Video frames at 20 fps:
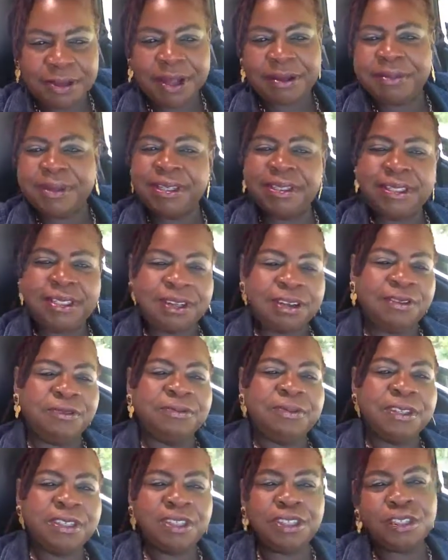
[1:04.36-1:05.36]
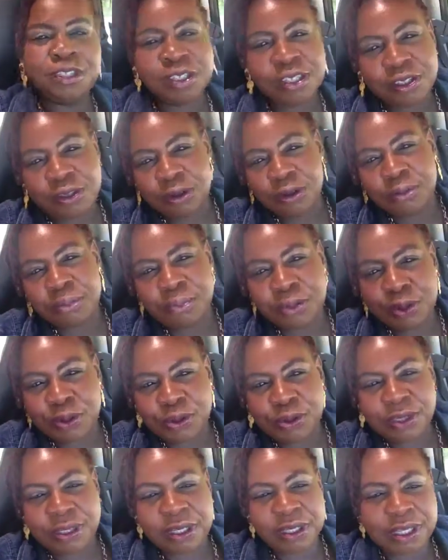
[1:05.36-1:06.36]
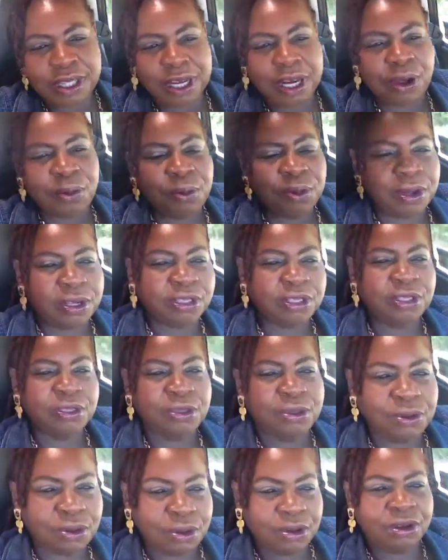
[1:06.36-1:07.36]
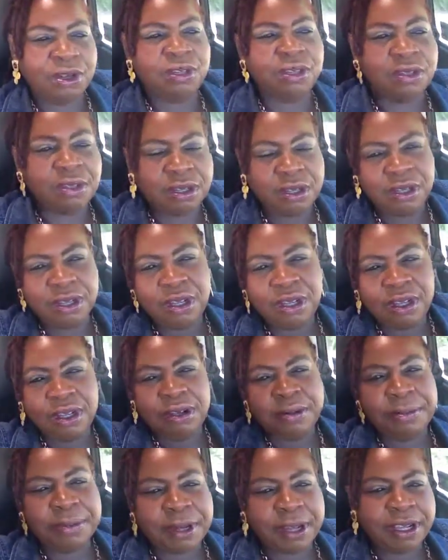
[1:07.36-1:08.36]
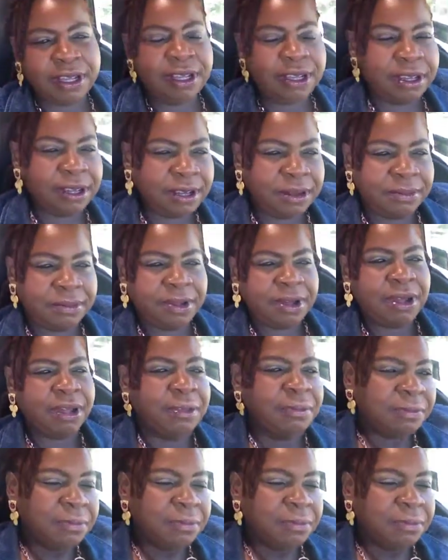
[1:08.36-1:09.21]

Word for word: by myself, listen to certain music that I want to on my um,